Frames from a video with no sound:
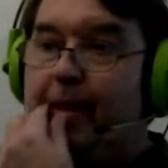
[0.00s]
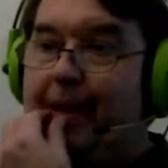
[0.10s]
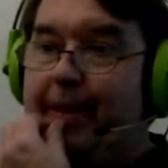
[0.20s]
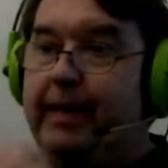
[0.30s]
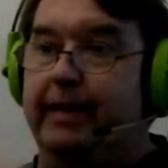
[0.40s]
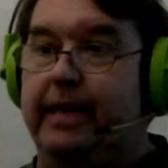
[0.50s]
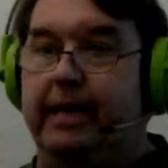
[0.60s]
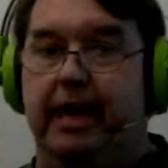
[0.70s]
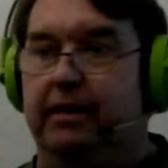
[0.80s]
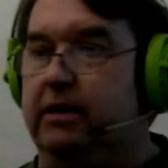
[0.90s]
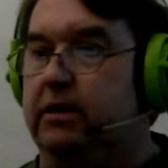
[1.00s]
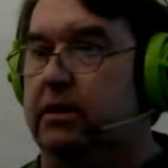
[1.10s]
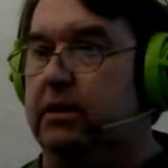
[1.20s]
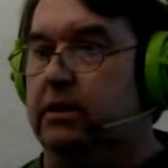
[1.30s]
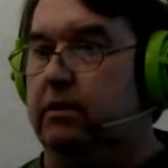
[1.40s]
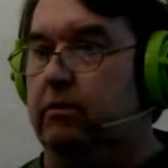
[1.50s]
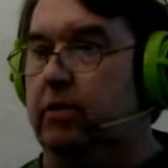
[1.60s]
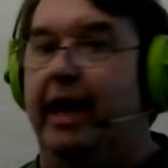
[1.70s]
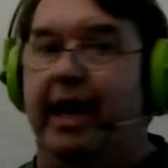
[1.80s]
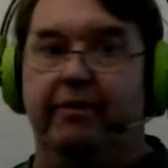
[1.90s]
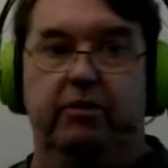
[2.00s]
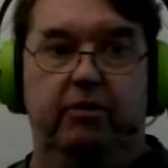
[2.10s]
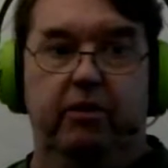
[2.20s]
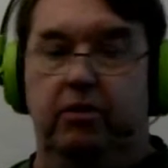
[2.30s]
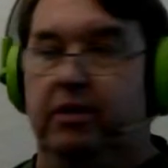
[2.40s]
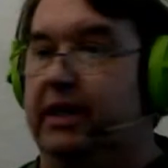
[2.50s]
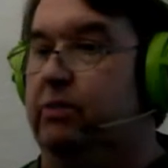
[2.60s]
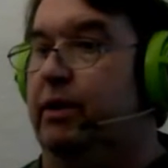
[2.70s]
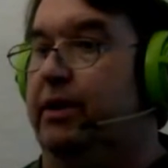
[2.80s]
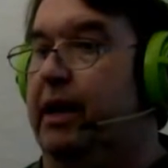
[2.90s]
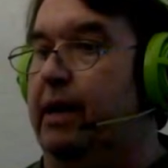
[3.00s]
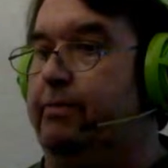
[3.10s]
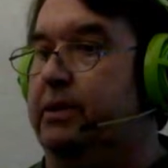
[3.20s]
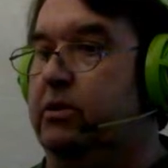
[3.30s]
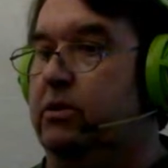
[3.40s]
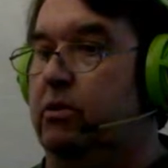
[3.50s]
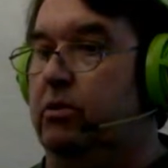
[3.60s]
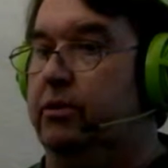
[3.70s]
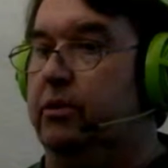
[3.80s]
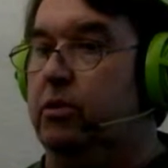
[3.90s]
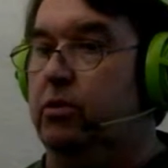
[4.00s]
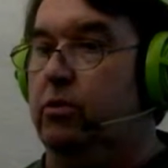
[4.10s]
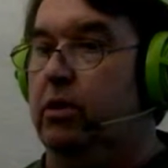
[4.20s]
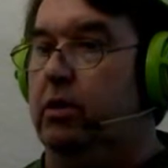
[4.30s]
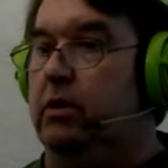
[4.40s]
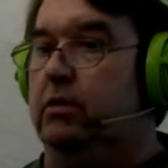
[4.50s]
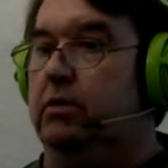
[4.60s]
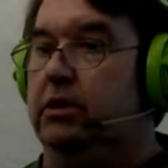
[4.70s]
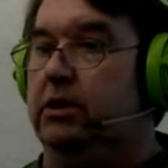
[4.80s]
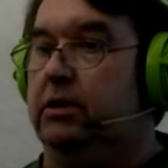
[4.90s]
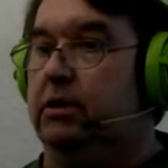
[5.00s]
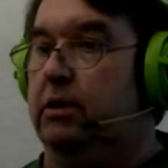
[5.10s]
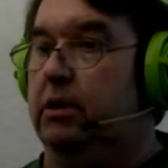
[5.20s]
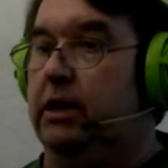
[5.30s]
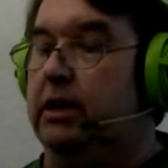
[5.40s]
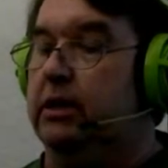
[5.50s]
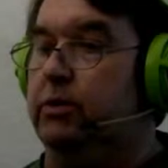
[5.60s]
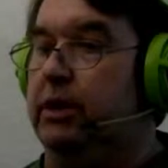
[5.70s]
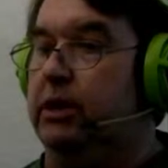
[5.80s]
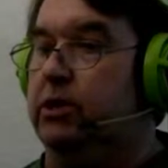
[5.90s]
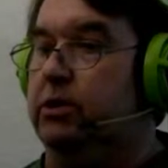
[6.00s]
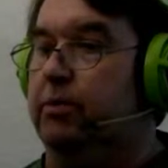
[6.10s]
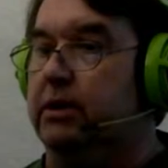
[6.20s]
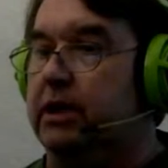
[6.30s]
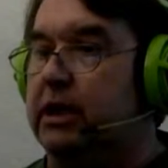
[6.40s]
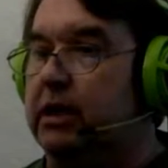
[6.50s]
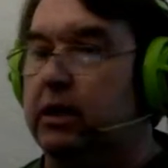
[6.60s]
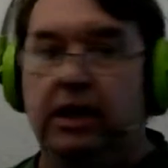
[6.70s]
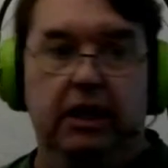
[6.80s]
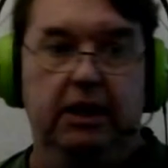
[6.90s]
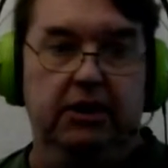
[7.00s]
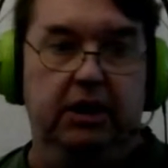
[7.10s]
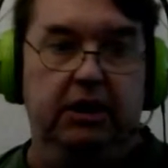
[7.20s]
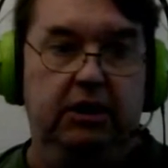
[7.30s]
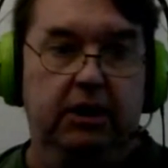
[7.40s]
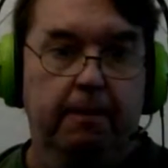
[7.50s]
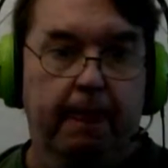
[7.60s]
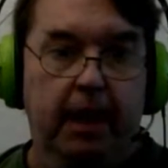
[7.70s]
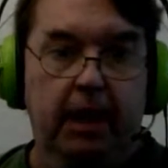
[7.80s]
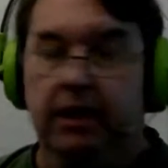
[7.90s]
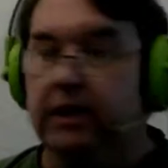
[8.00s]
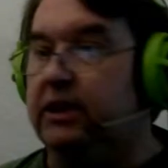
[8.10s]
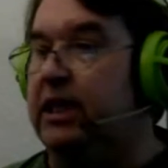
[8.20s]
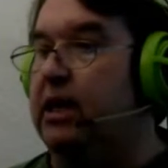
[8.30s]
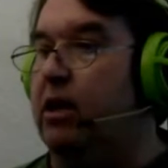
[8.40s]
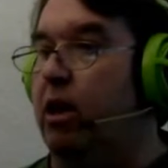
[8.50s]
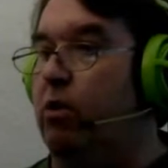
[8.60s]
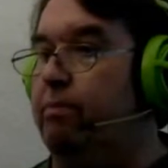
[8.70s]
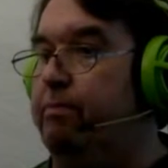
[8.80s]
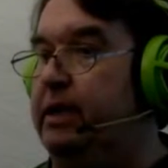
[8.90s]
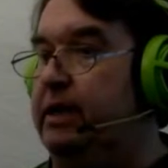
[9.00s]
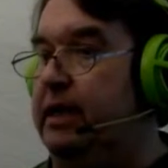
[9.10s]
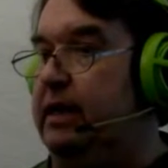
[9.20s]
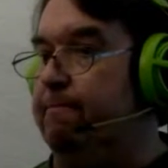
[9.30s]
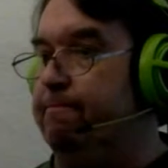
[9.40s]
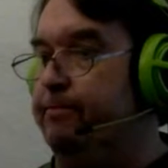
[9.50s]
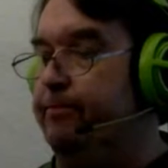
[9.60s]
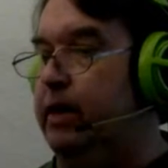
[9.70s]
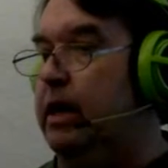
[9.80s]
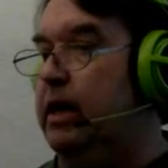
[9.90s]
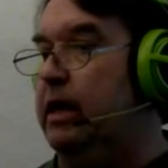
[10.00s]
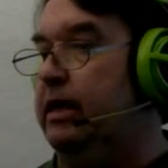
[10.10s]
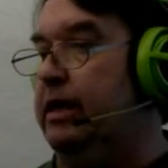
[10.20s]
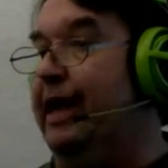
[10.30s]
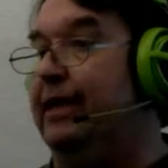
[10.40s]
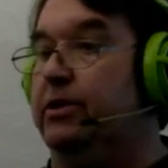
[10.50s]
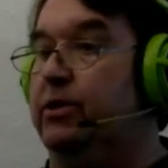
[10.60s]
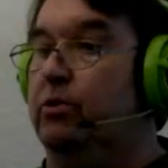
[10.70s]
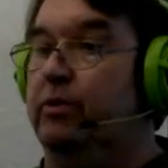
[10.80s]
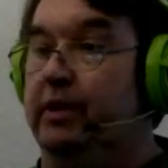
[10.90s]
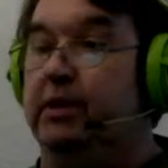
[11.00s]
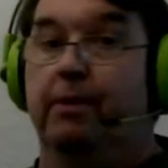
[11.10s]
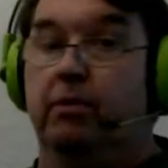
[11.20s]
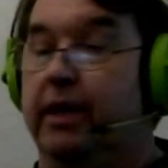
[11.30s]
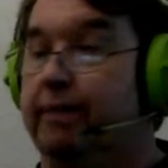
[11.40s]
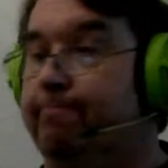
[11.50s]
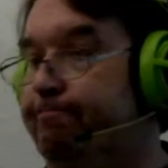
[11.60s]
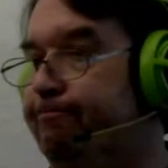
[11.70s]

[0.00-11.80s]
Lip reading: And then he got, I had to look this one up. It's called KOL in Swedish, but in English it's COPD, and it has to do with smoking.